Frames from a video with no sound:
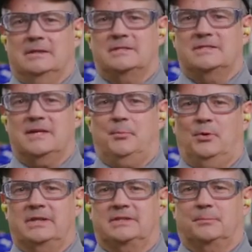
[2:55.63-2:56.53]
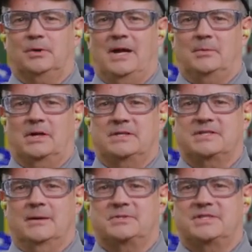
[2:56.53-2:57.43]
To separate the primary
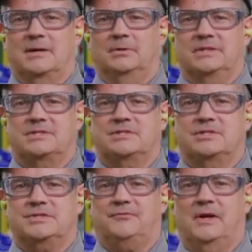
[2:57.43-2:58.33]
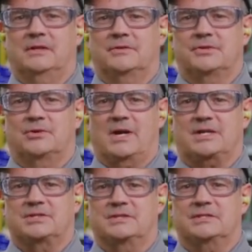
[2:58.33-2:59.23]
subassemblies, just follow the
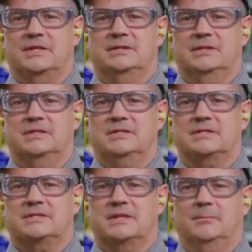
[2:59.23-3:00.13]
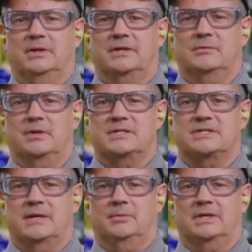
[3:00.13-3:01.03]
directions in the Disassembly and
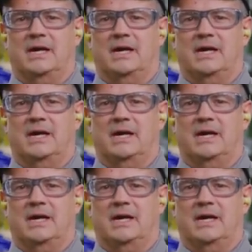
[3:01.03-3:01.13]
Reassembly